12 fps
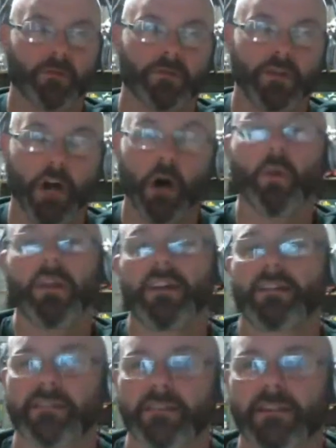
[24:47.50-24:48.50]
goal
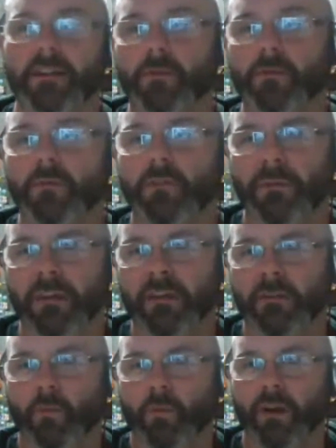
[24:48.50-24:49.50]
is to do. I
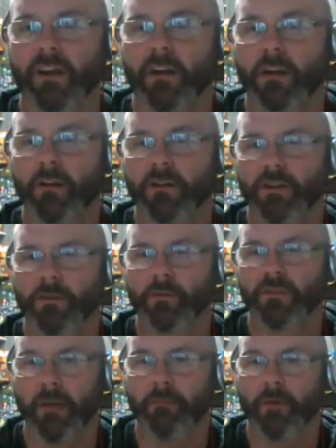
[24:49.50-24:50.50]
mean, what it all
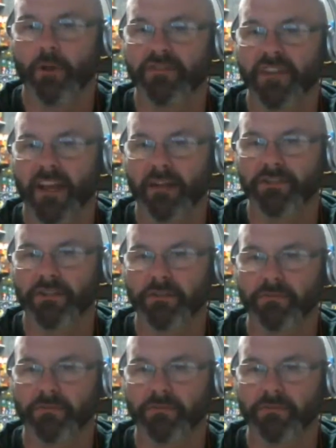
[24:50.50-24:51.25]
boils down to.